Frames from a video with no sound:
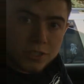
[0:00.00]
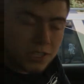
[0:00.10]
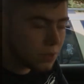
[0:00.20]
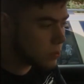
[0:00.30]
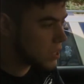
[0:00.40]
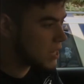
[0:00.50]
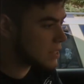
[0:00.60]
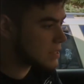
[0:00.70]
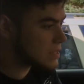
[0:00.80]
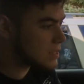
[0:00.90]
Or change of
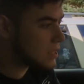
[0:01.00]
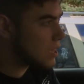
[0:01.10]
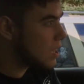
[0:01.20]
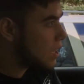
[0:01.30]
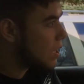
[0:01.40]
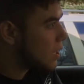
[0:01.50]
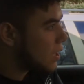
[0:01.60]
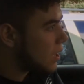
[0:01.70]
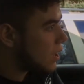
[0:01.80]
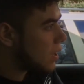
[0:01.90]
plans.
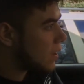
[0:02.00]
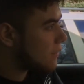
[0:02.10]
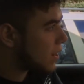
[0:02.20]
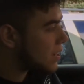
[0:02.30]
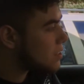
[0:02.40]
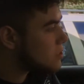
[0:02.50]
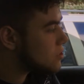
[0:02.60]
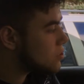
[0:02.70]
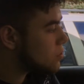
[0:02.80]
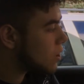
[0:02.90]
If I can
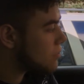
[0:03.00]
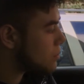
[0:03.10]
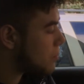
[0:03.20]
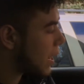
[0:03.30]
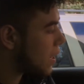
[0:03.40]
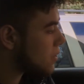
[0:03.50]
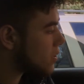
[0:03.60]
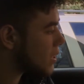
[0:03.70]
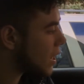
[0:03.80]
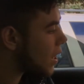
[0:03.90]
just do it off the
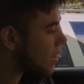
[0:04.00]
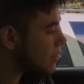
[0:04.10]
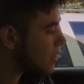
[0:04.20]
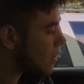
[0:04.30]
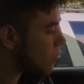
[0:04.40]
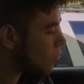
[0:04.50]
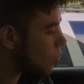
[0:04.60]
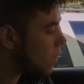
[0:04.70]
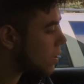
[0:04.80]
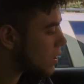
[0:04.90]
battery, yeah, that will
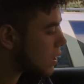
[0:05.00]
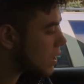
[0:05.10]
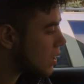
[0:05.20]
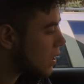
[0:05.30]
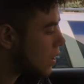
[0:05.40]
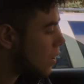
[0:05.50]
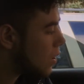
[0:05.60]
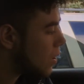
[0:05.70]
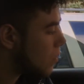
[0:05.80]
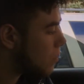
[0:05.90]
work.
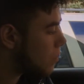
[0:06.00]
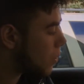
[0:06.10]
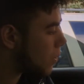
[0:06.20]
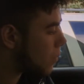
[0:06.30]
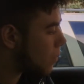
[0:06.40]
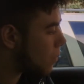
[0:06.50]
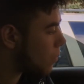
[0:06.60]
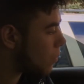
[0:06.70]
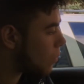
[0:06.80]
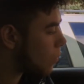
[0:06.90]
But
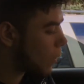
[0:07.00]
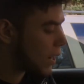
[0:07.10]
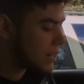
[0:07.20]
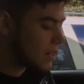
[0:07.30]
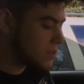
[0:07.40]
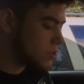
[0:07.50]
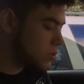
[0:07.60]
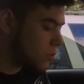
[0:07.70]
why not just